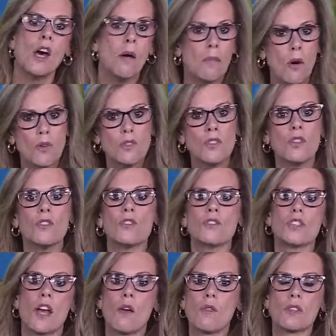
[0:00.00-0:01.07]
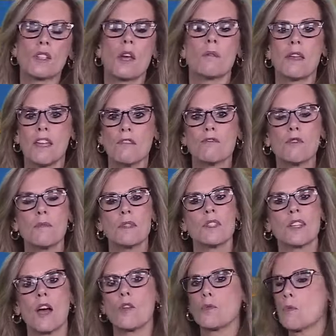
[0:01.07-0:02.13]
Most of those showers coming in from the
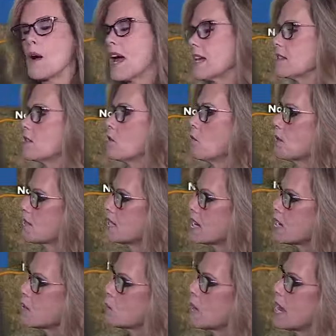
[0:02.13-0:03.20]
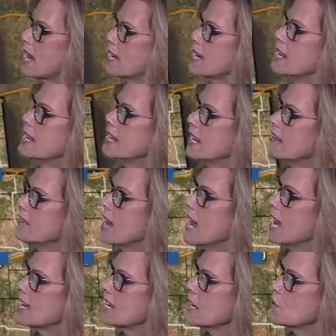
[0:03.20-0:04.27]
southwest. So we're seeing rain in the
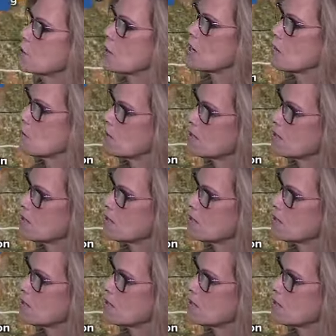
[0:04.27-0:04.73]
high country and we'll